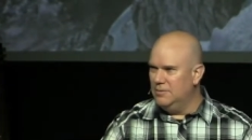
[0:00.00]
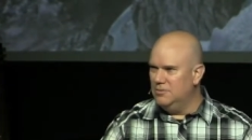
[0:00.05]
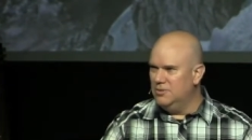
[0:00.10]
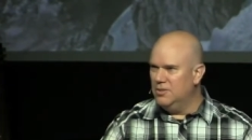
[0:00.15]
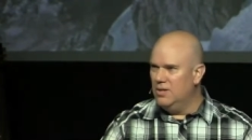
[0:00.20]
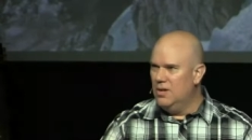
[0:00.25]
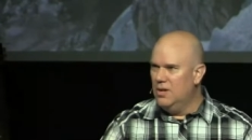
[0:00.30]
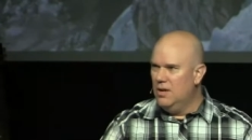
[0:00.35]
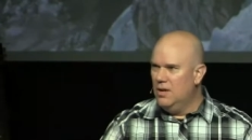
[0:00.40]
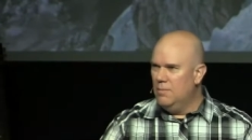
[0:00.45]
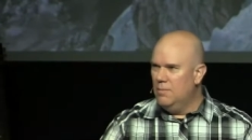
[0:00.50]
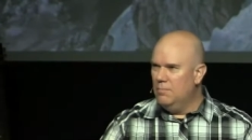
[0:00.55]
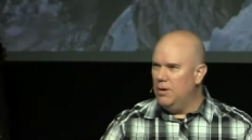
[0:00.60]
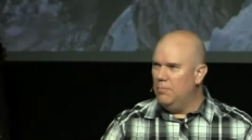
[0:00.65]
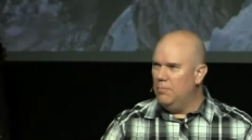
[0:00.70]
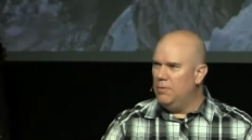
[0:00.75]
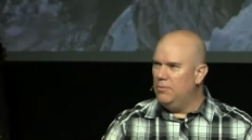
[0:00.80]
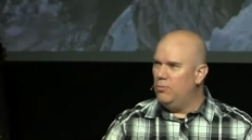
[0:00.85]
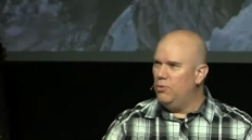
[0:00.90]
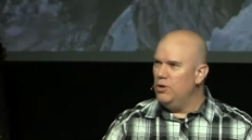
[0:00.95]
So just,
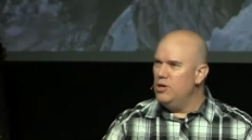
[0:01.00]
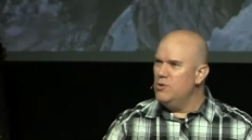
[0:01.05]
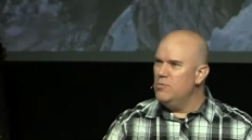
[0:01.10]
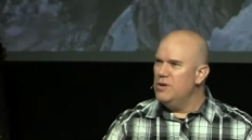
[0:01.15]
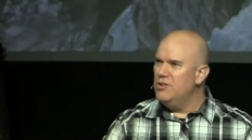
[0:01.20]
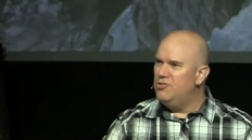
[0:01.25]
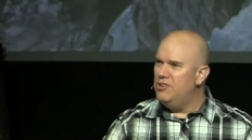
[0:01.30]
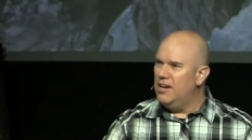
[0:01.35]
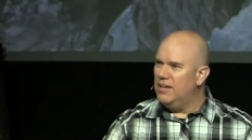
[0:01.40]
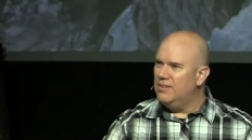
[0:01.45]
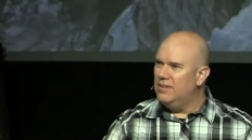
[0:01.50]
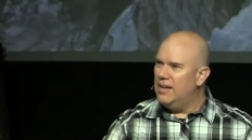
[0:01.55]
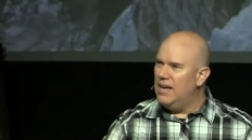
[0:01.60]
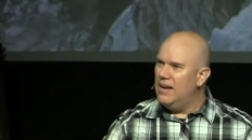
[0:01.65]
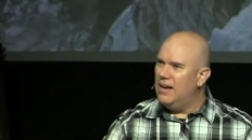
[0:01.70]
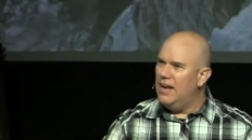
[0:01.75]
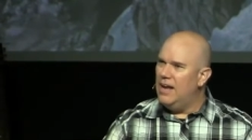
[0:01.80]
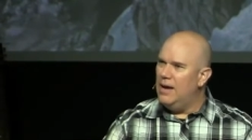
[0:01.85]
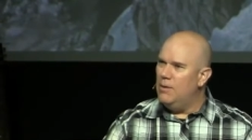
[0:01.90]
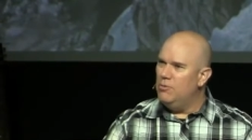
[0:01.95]
but before you reject it
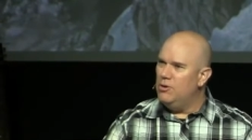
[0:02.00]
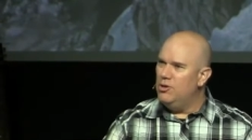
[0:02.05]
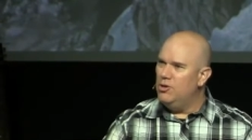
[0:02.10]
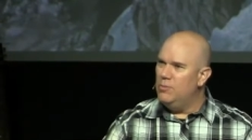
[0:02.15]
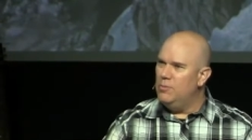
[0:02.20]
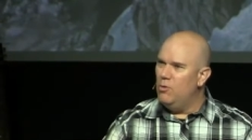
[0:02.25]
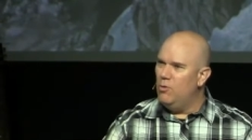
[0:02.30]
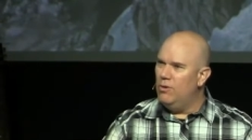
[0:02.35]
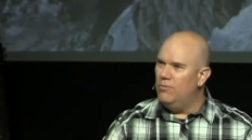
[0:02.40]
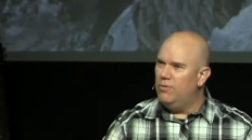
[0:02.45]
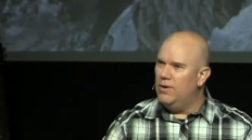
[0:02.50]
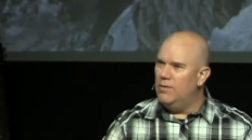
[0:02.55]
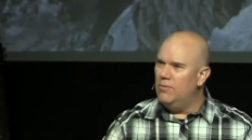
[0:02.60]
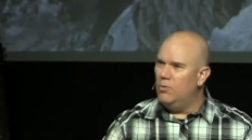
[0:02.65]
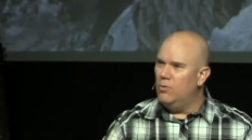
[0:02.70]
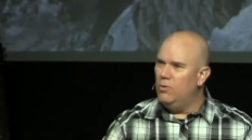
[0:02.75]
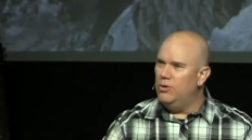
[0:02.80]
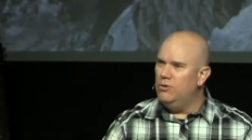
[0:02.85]
out of hand, will you do me one favor?